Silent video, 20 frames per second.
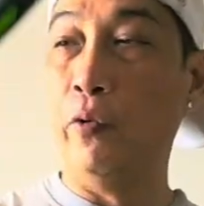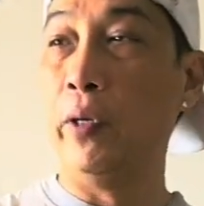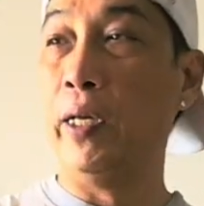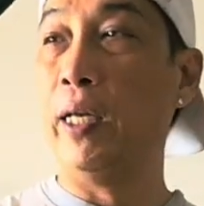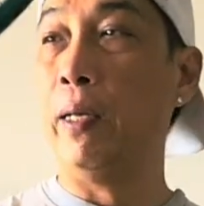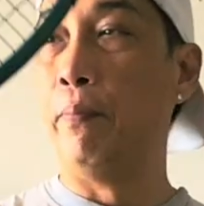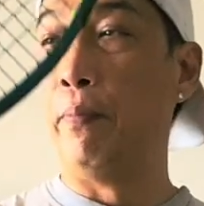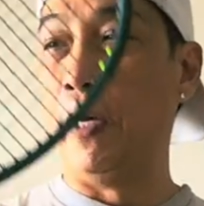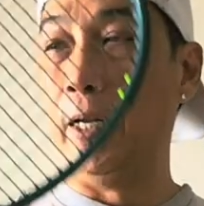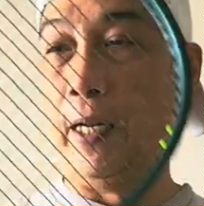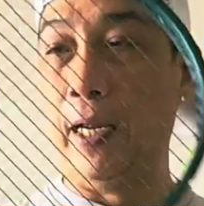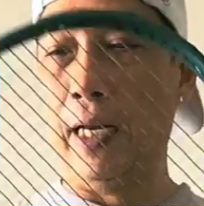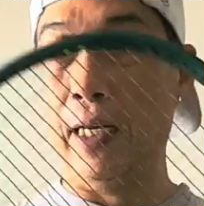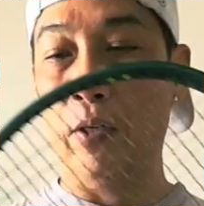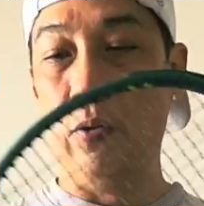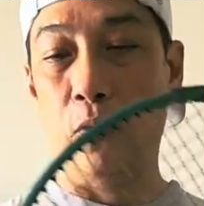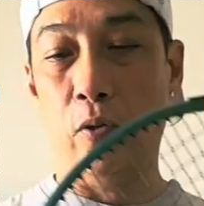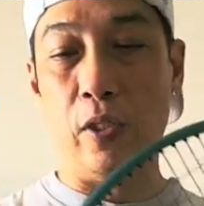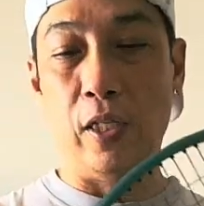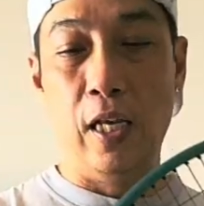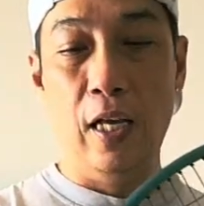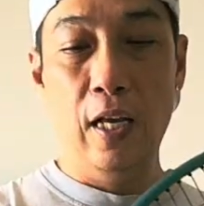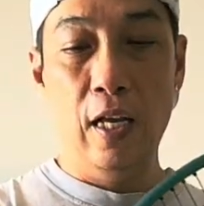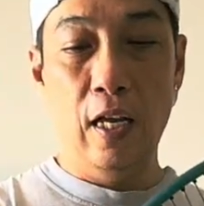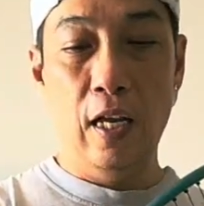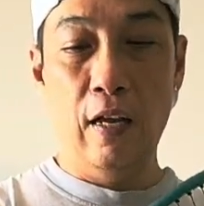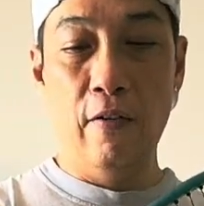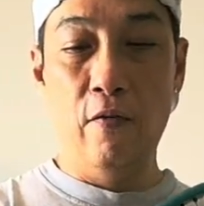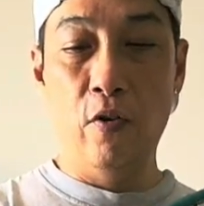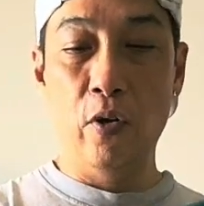doing it, but anywho's,
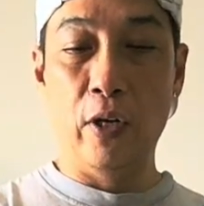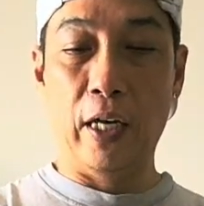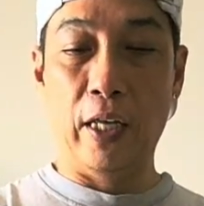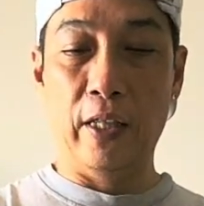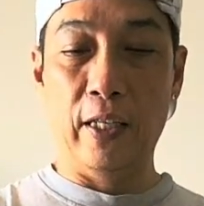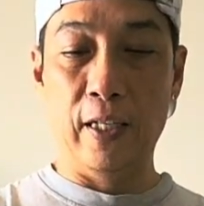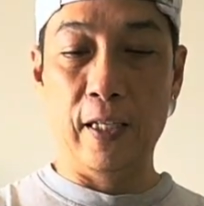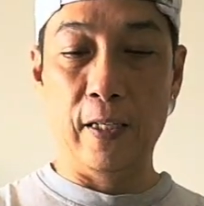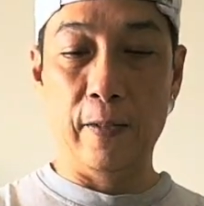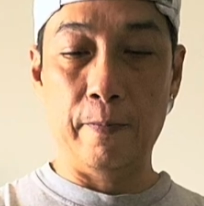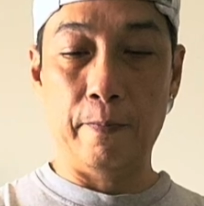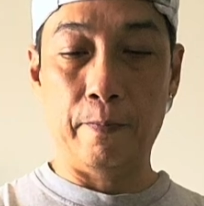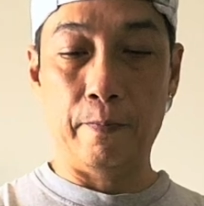if you look at this,